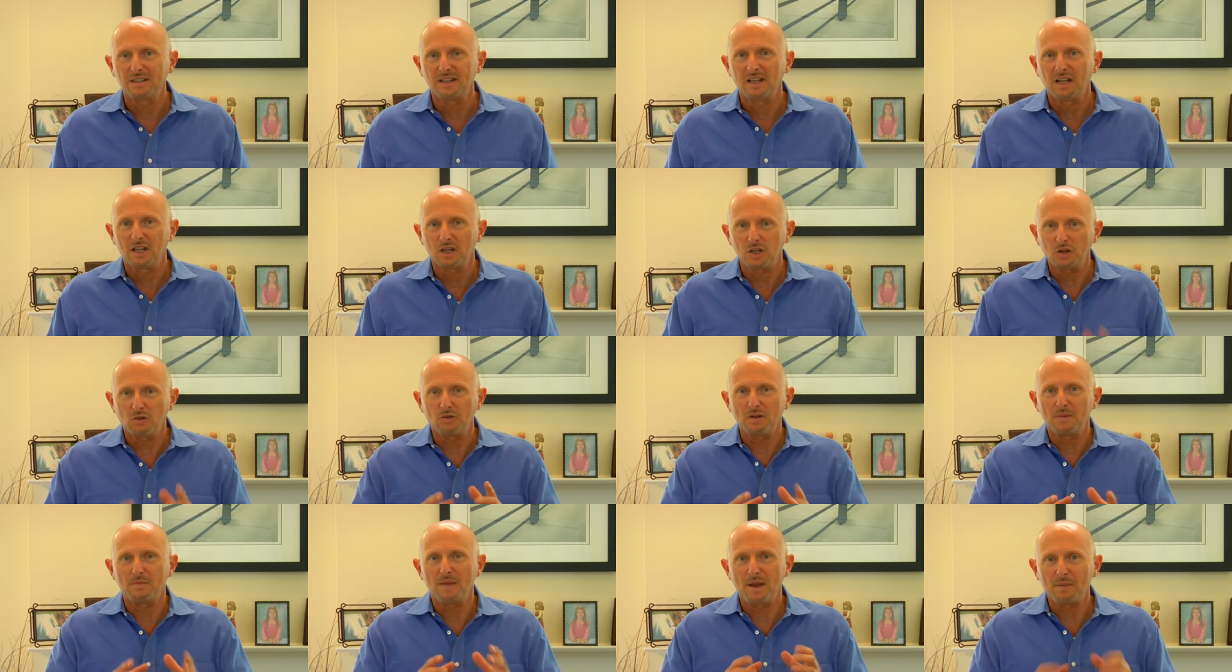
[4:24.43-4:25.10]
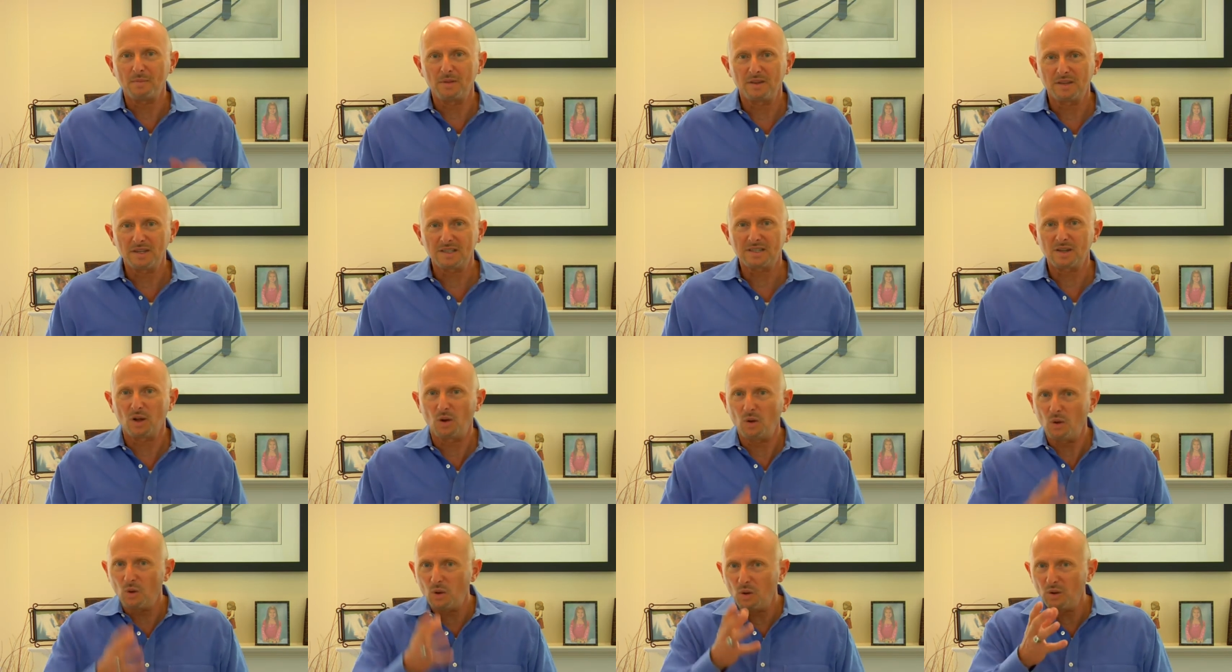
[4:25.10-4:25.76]
you'll remember this
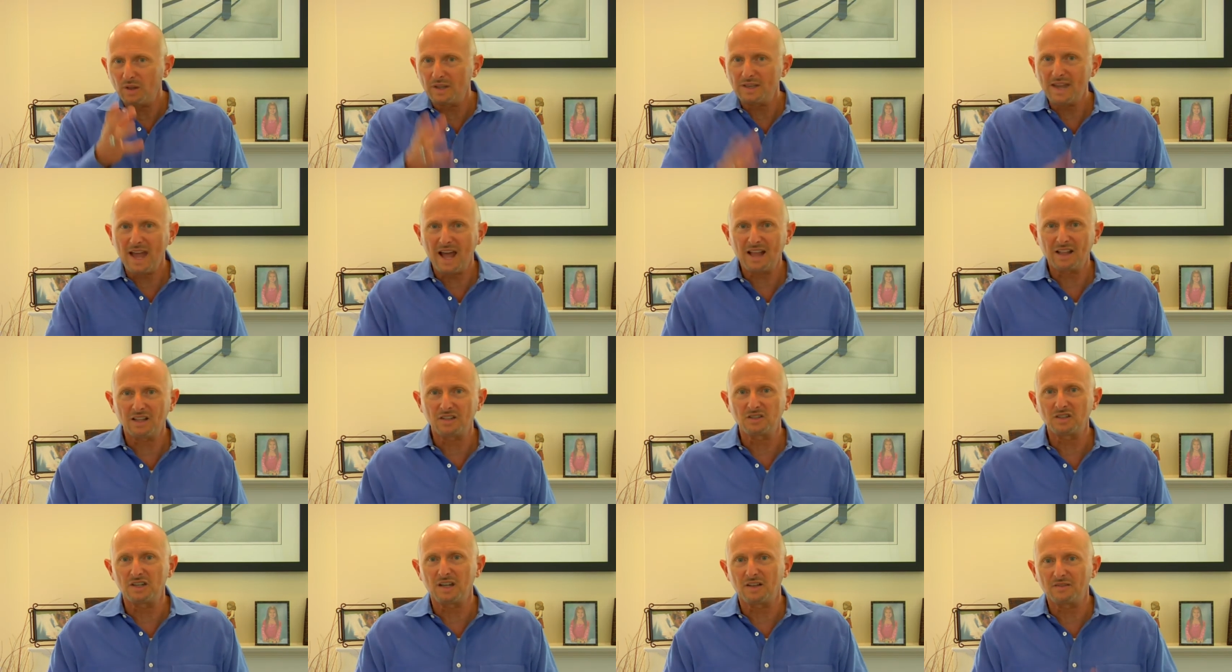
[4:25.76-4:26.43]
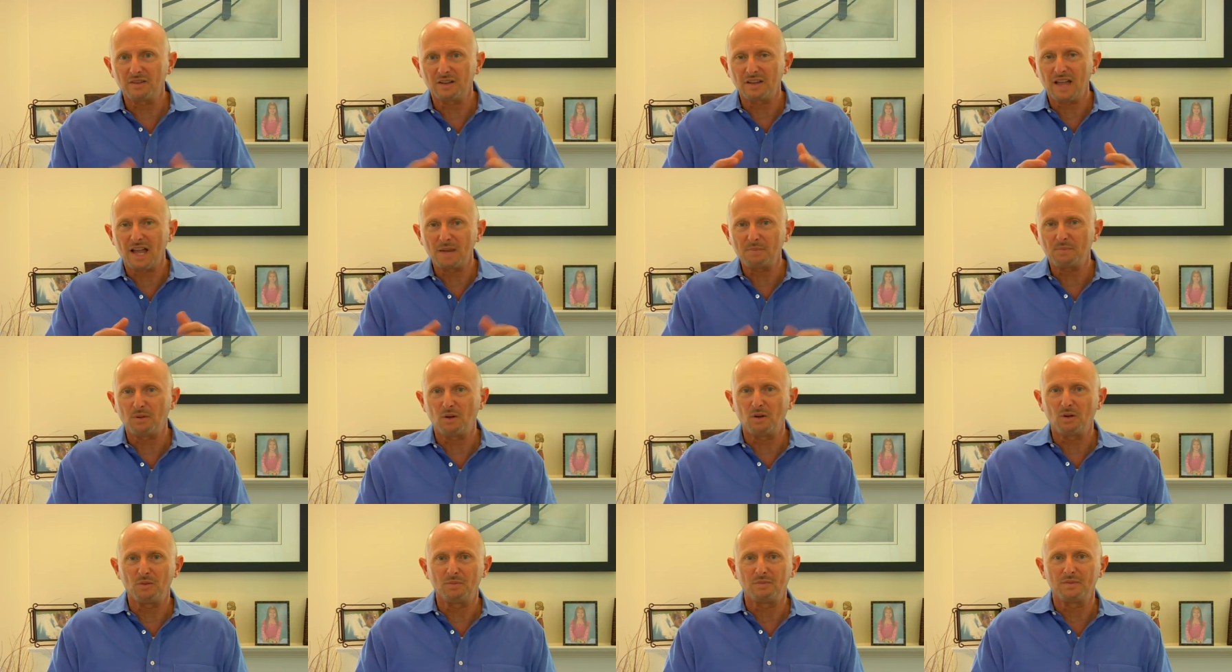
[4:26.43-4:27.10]
whole analogy of a light
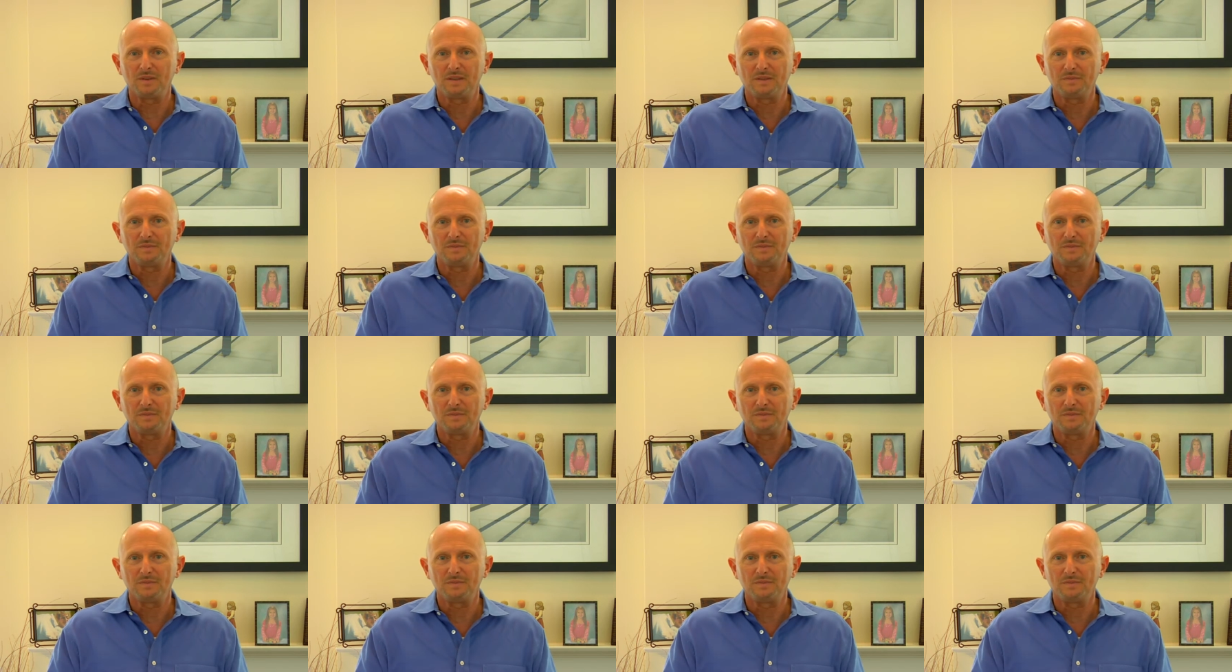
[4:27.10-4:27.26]
bulb.